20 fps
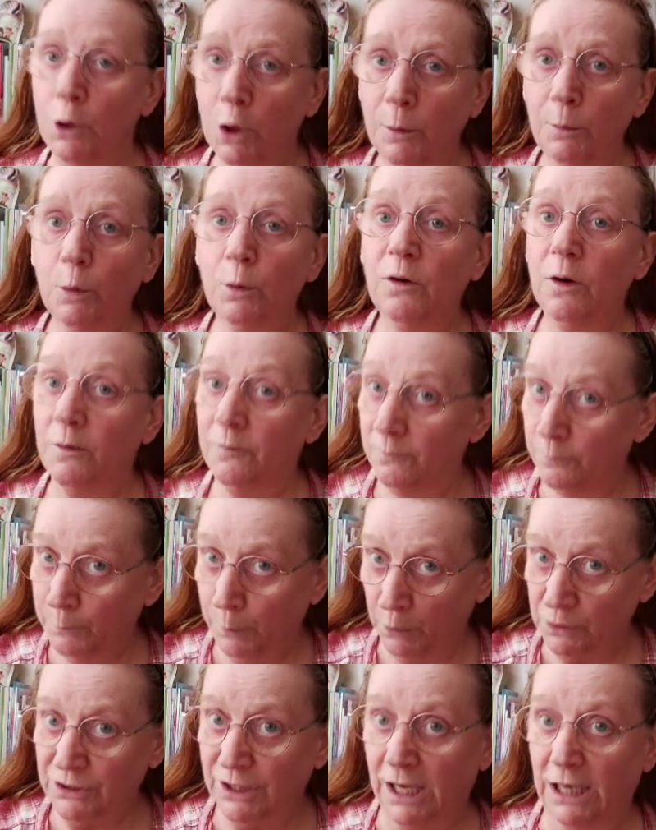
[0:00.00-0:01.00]
normal
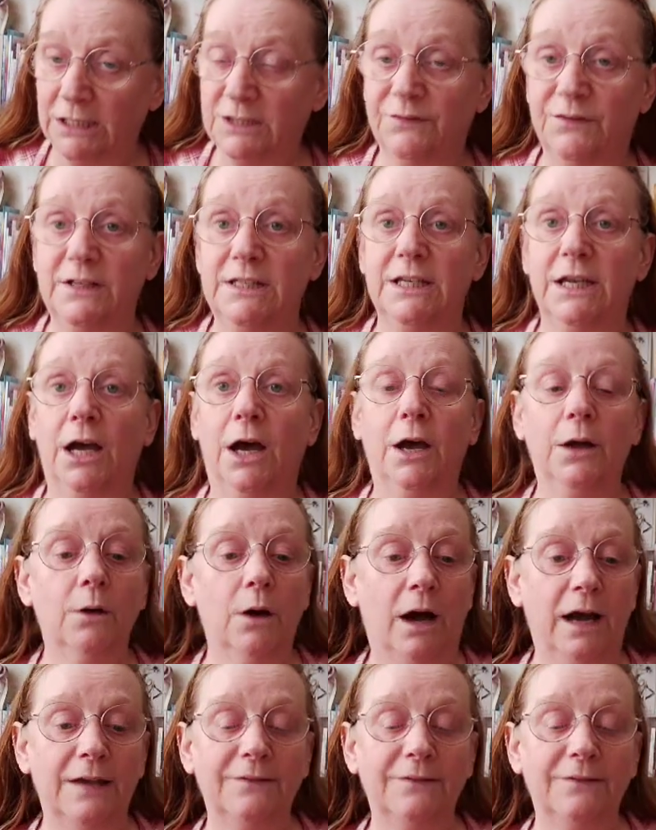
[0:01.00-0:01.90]
podcast video.